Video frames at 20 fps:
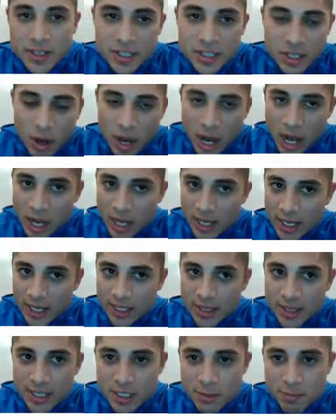So
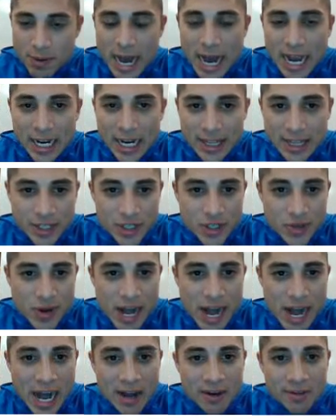in this packet that you
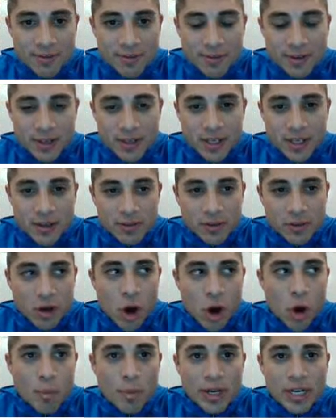have, if
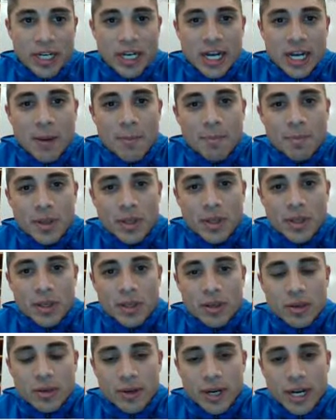you open it up,
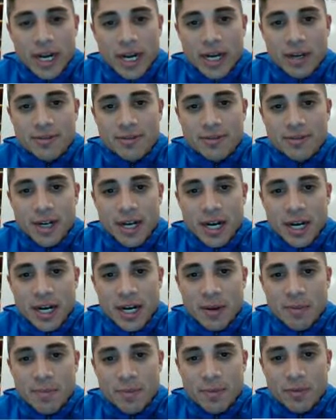you have
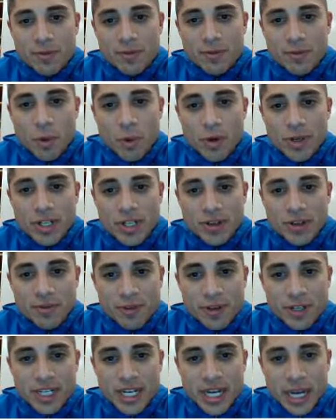4
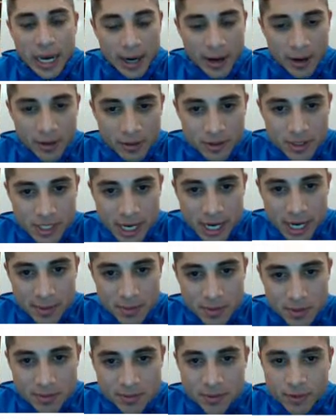different
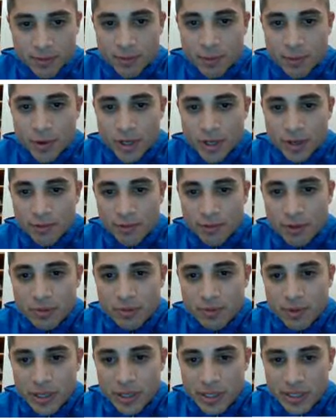karyotypes for 4
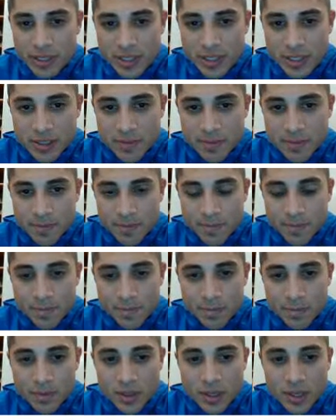different fetuses.
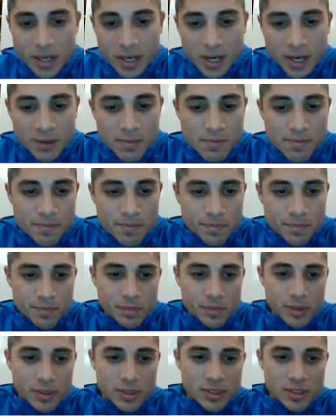Okay,
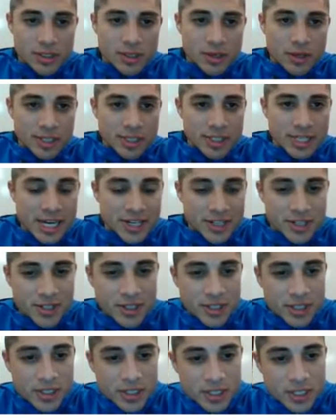so attached
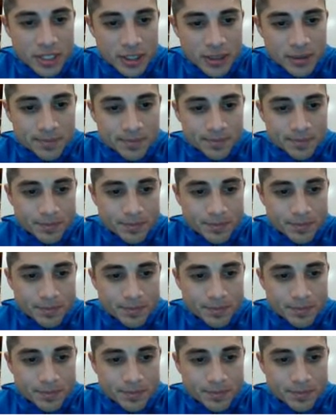to this sheet.